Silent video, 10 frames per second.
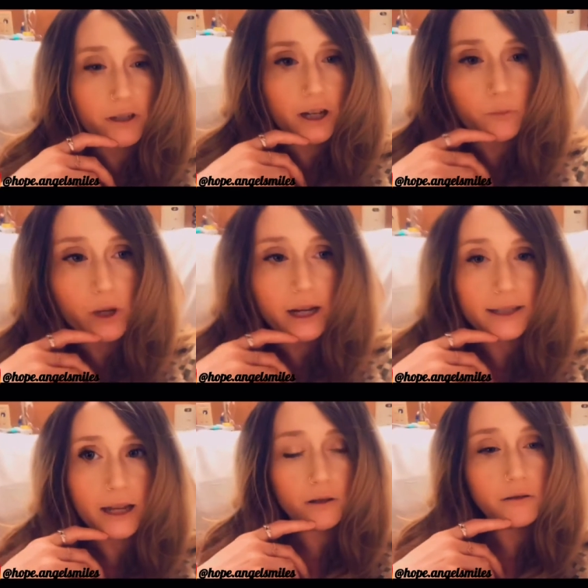but
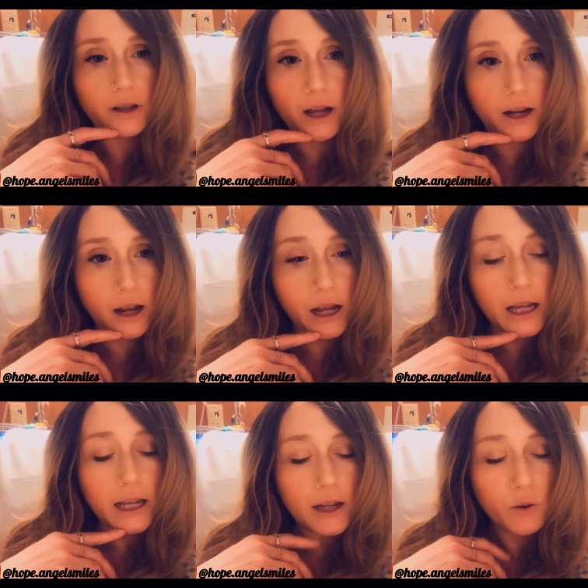excited done
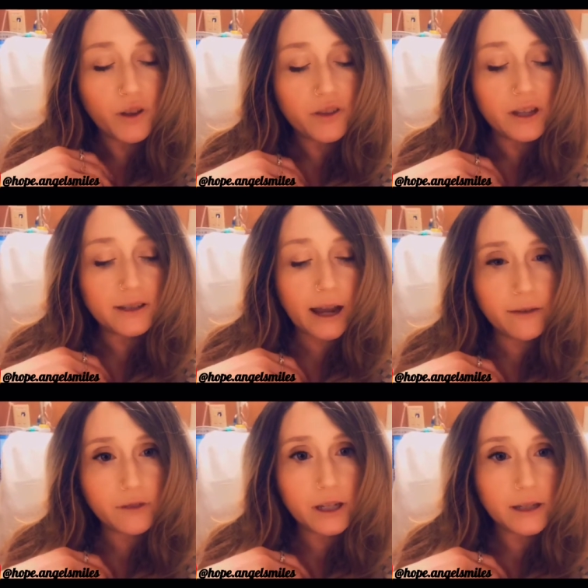with these
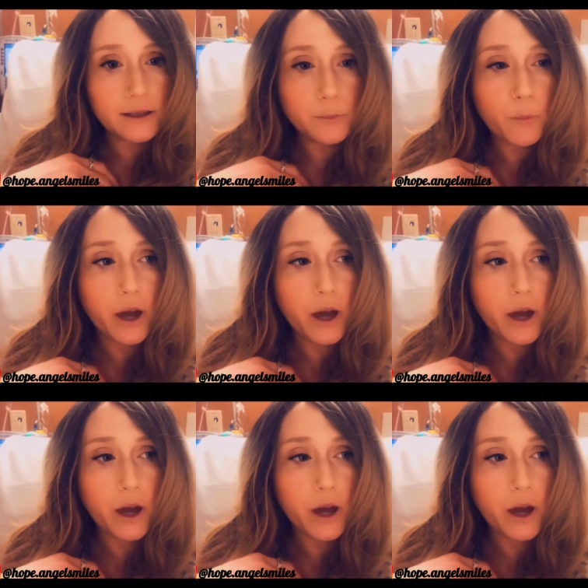IVs, but